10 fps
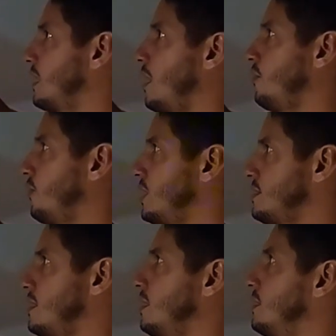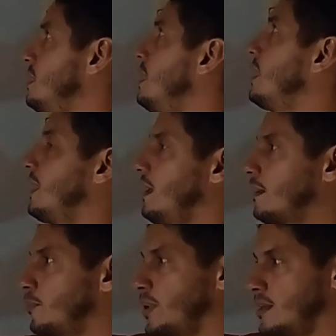our phrase here,
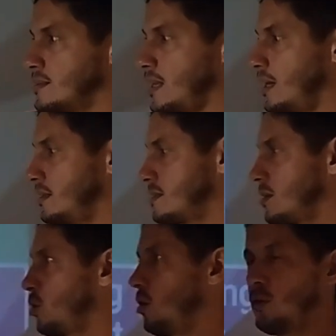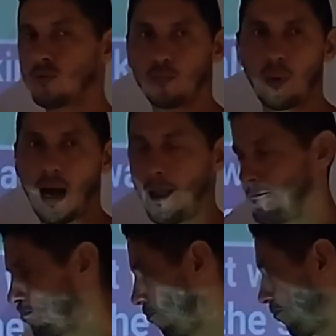it means that it's close by.